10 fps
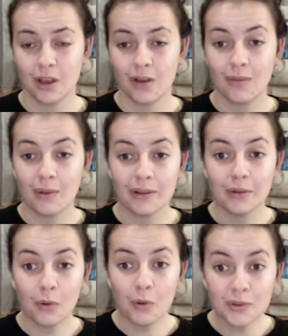while
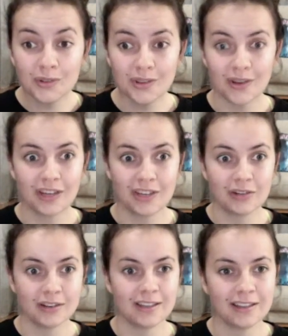also
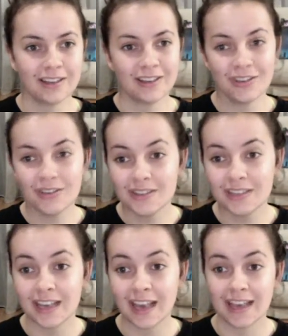addressing the
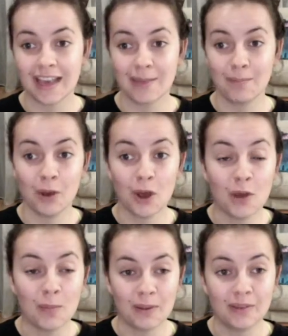QCAA
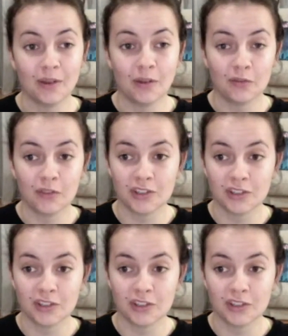purpose of visual